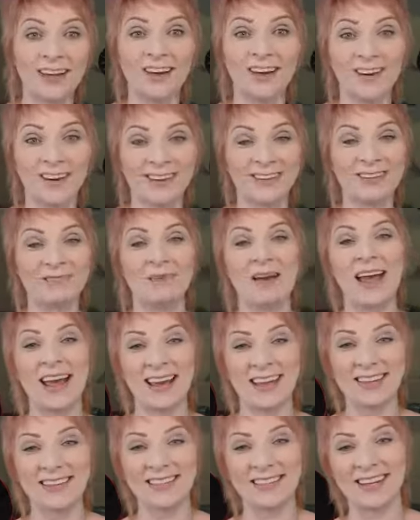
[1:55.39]
Haunted
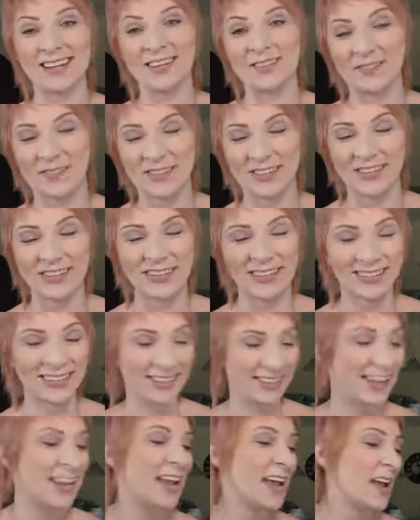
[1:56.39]
magazine,
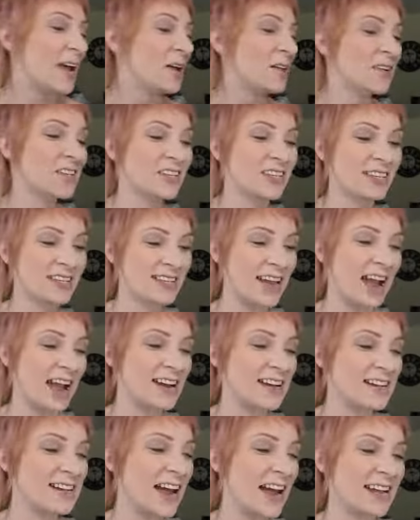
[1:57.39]
which is
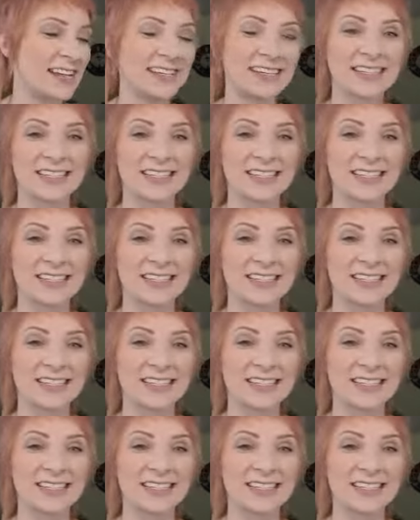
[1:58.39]
kind of nice.